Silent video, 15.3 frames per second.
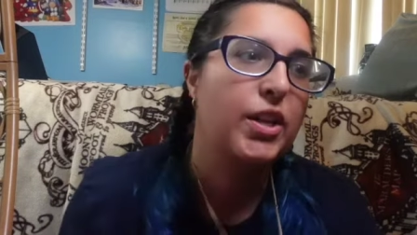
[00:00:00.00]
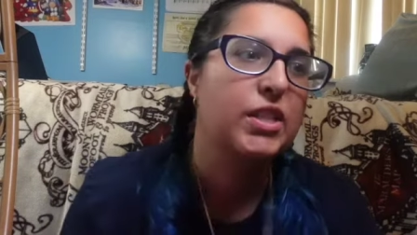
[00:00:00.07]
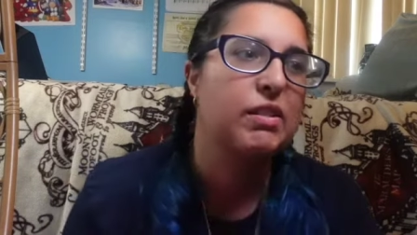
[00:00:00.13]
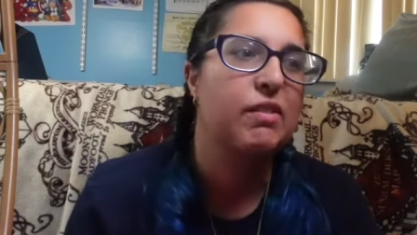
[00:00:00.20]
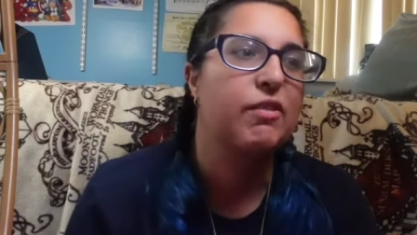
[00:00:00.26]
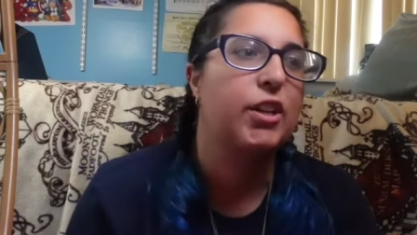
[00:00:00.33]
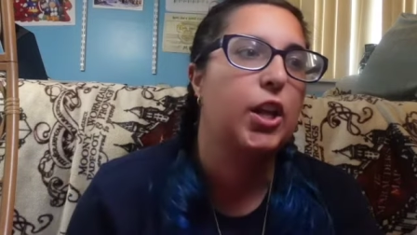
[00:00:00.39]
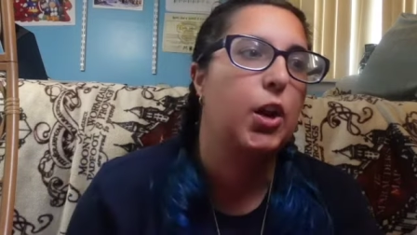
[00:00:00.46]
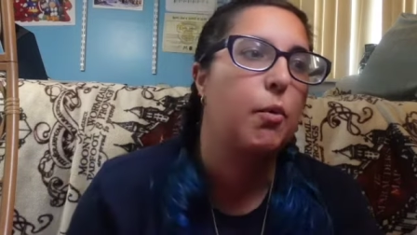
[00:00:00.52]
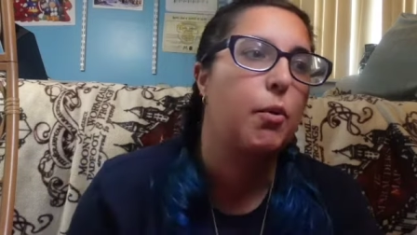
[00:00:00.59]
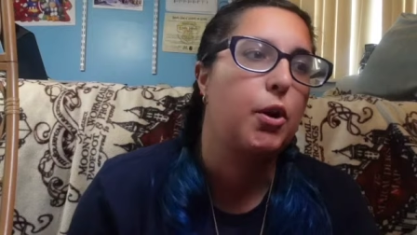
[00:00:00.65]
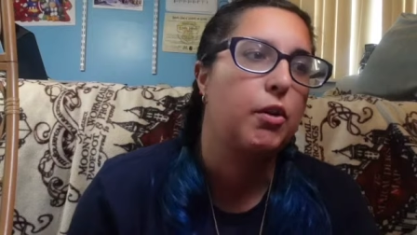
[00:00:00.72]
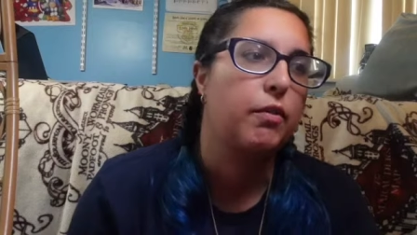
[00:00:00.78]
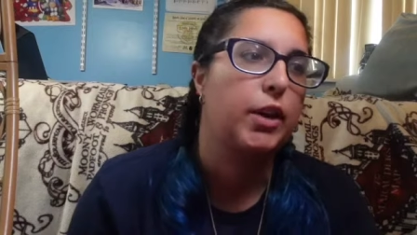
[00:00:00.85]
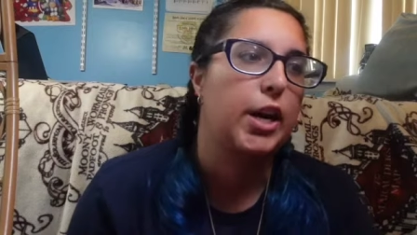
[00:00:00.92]
so I really don't
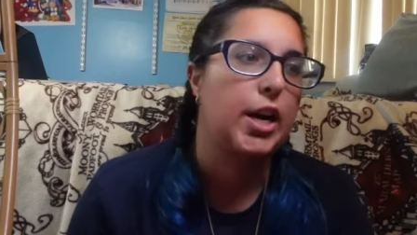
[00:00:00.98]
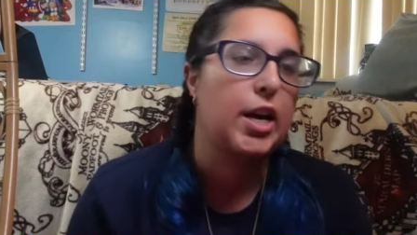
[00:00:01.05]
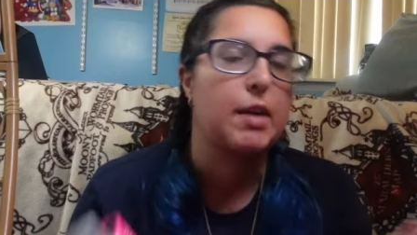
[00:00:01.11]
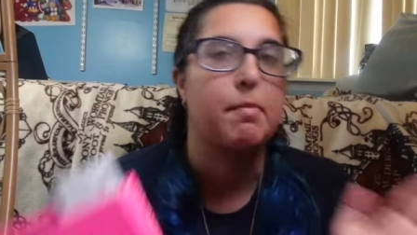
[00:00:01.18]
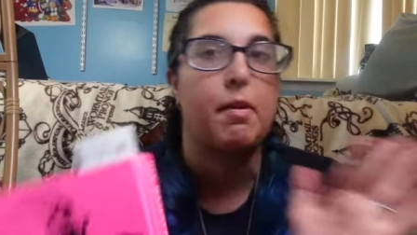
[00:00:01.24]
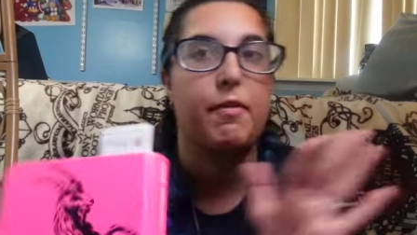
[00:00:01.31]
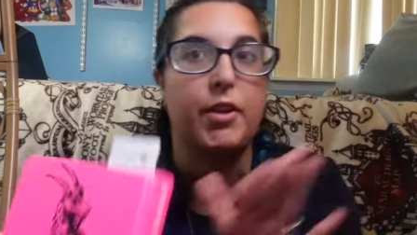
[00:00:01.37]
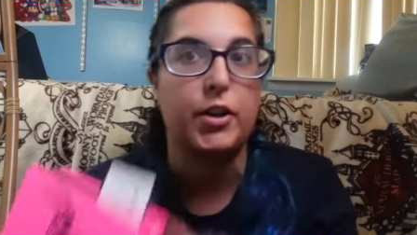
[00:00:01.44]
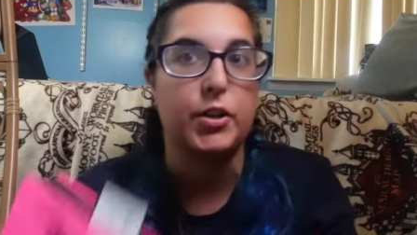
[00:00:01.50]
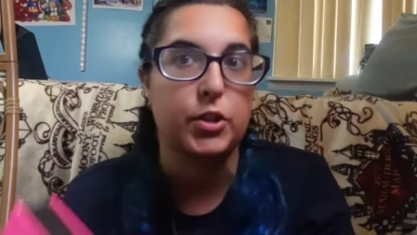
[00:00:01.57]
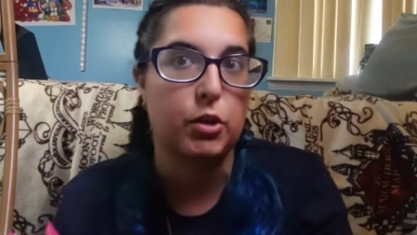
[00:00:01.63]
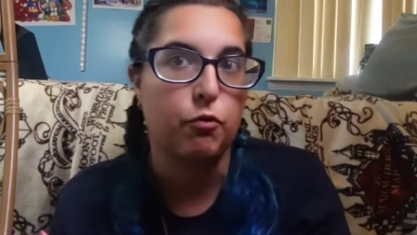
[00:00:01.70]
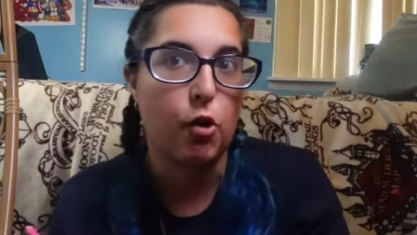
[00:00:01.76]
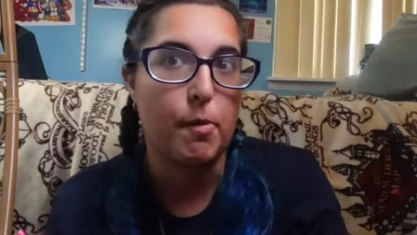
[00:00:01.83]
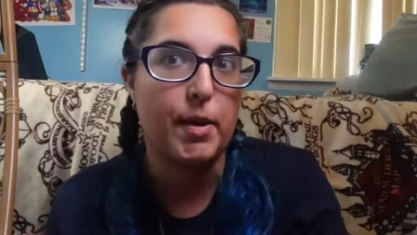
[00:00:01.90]
want to read any of my
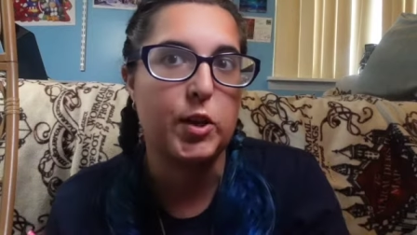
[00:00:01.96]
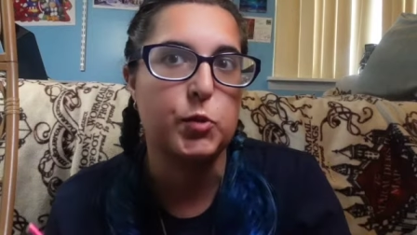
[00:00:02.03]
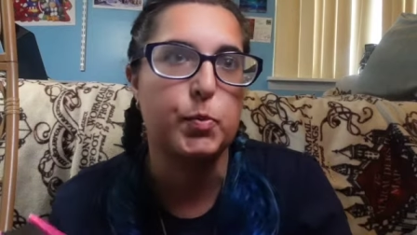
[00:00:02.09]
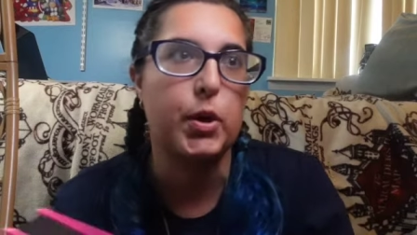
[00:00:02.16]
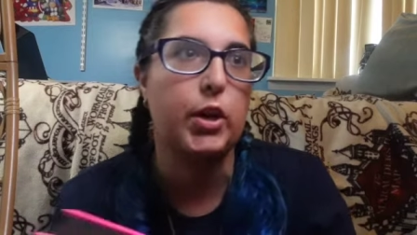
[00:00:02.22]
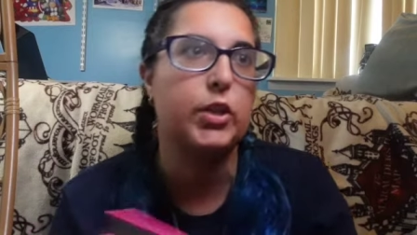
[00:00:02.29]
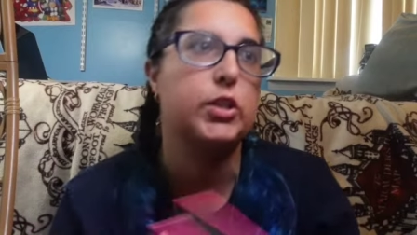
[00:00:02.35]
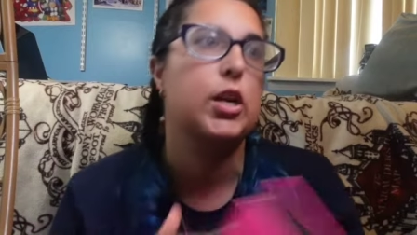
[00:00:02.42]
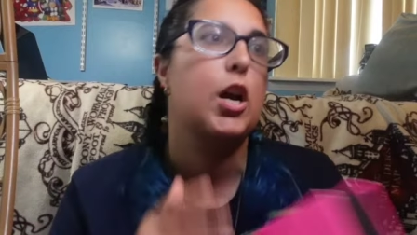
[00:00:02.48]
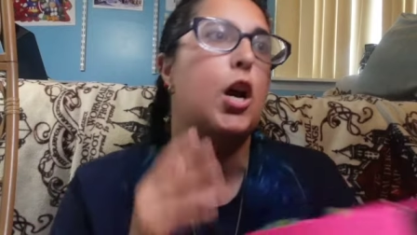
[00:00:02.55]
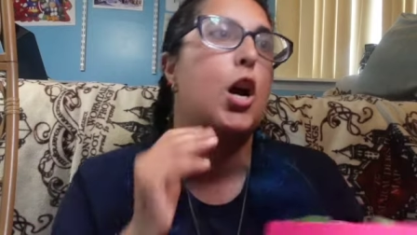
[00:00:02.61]
fantasy romance books.